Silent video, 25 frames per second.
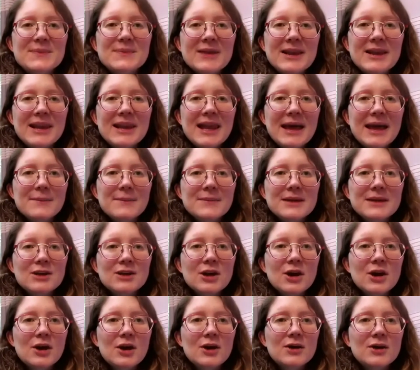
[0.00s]
Let me
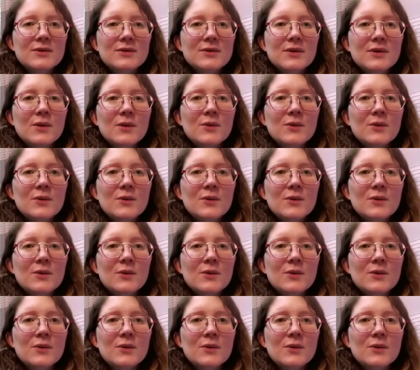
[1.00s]
know